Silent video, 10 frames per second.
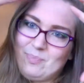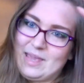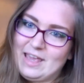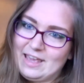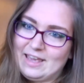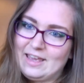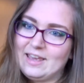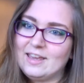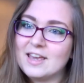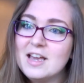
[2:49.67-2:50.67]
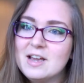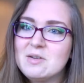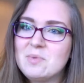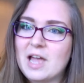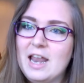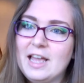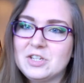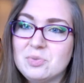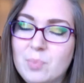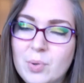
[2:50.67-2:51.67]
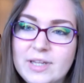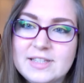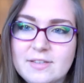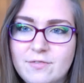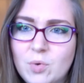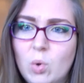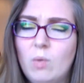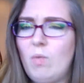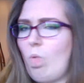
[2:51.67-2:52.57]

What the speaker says: big collection point for